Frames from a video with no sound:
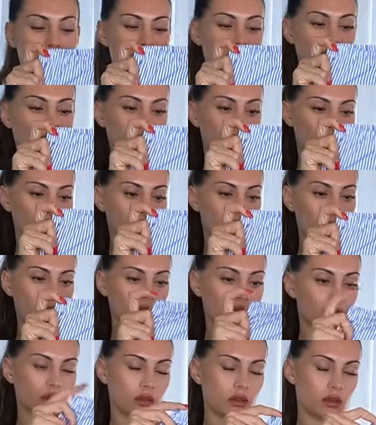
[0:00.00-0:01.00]
I just feel like
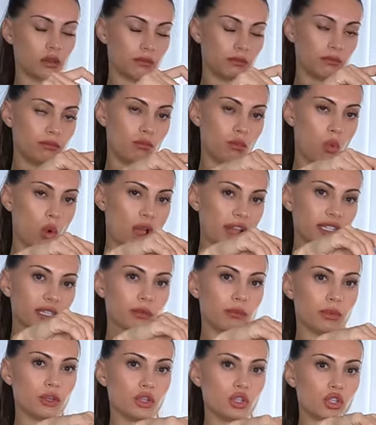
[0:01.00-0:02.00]
the white
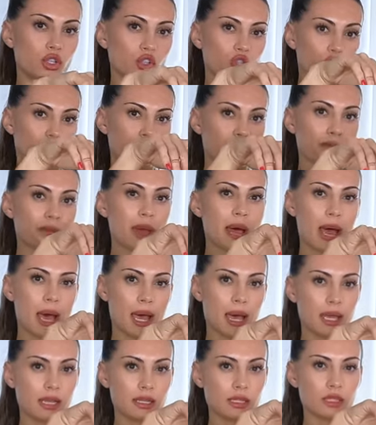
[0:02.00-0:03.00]
and blue strip
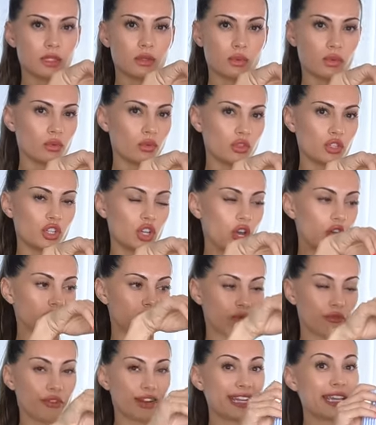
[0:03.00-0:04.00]
pants or shirts
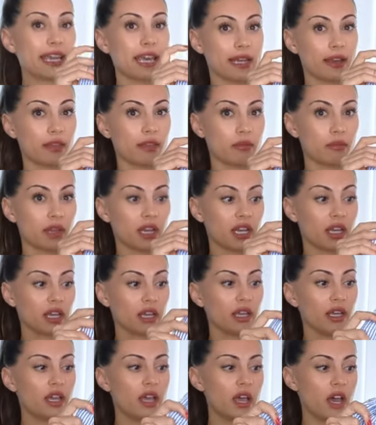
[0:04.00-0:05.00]
are really in at the minute.